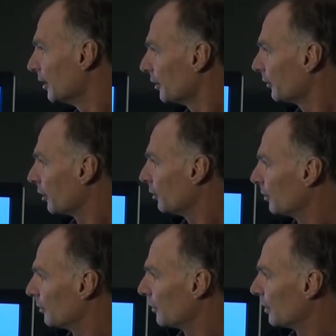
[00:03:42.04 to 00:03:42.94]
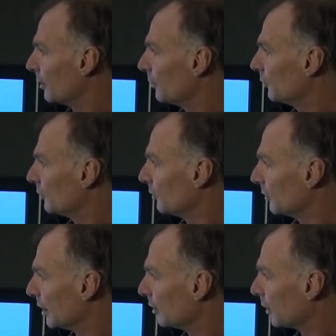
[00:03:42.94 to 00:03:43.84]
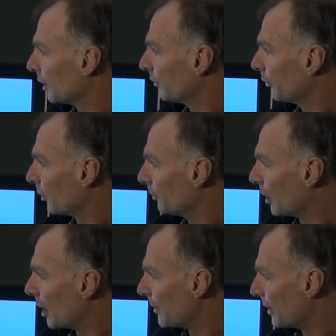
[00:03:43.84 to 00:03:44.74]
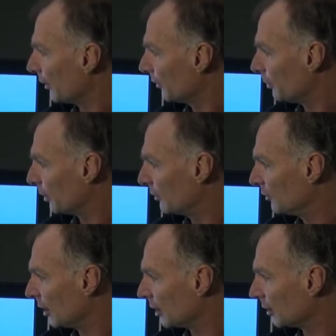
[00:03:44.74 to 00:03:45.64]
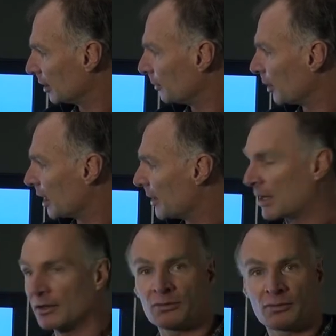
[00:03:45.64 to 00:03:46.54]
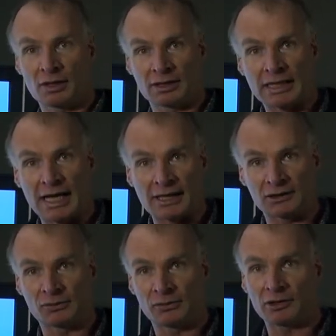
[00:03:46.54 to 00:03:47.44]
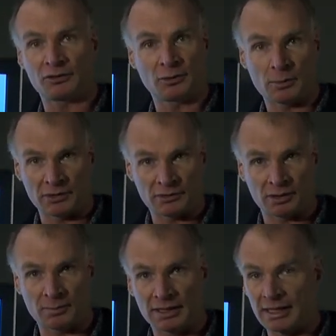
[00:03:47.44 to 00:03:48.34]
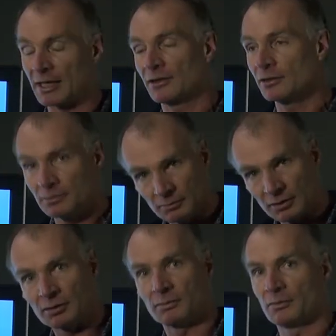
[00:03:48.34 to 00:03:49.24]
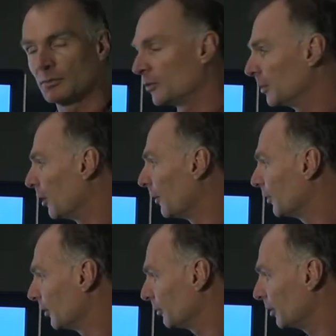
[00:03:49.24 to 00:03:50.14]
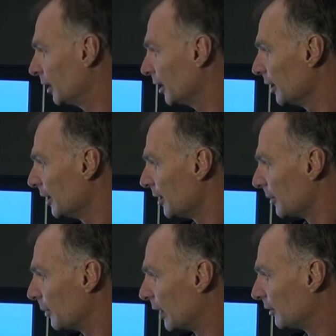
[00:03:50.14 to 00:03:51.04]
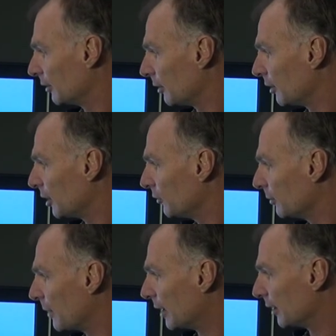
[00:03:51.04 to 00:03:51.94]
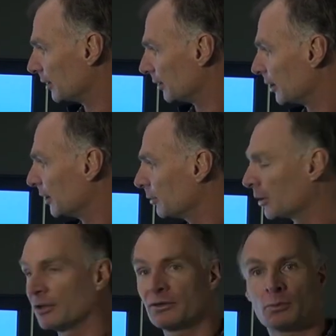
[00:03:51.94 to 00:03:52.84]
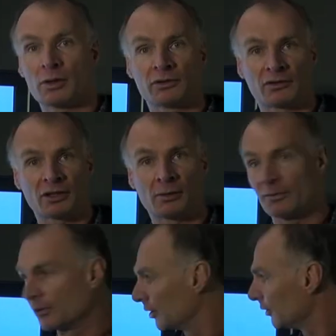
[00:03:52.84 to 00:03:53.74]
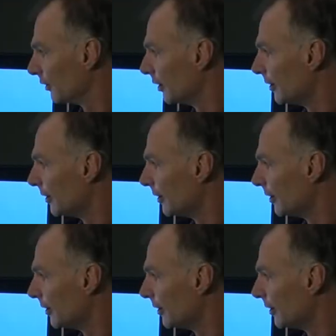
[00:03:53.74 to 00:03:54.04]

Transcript: So the increase for biomass, particularly biomass for the large fish, the ones that are being hunted, it's a bit obvious really, but the dramatic increase wasn't so obvious,